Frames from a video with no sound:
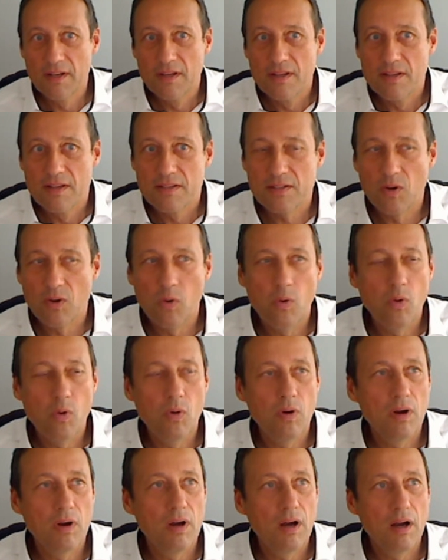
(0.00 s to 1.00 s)

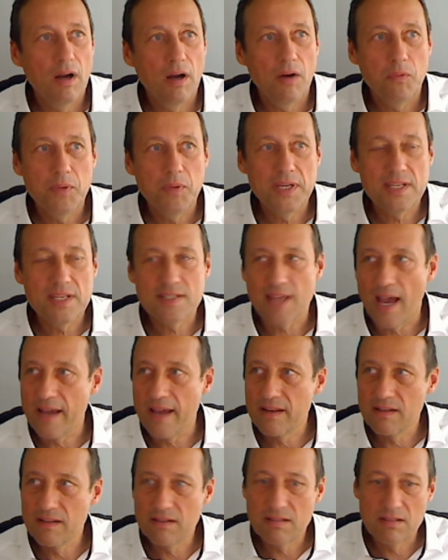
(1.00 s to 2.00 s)
So we
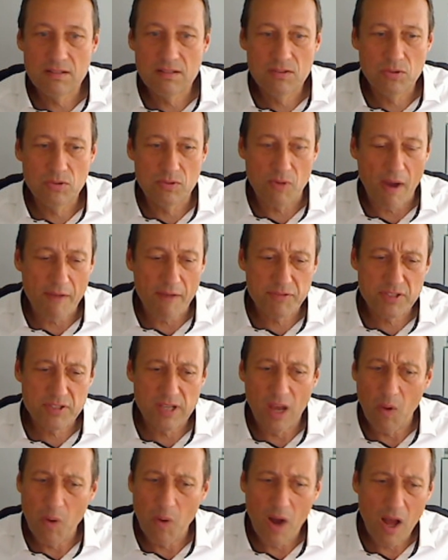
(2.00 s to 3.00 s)
decided to drive
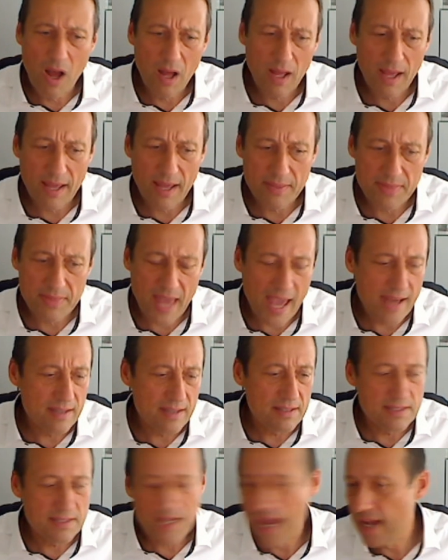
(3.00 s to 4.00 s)
slower, and then
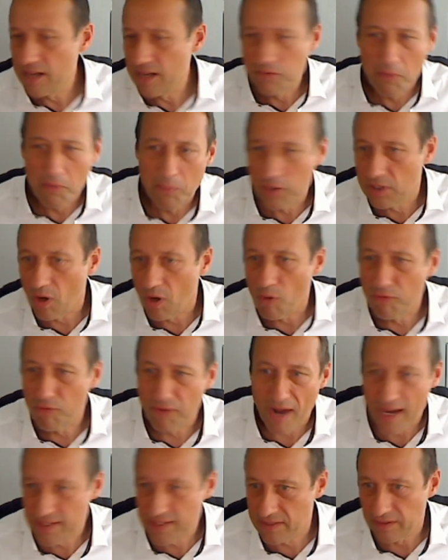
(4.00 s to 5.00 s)
in the end we would go
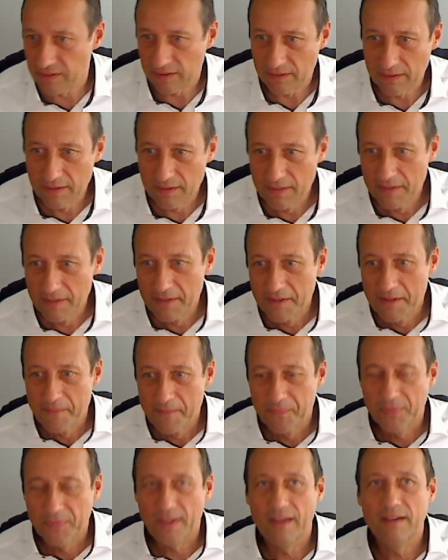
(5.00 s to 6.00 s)
faster
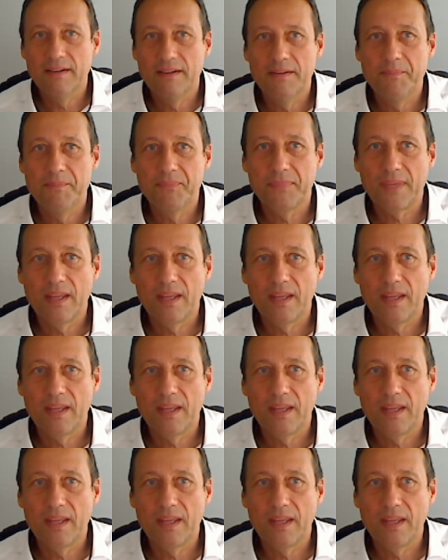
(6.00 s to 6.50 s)
to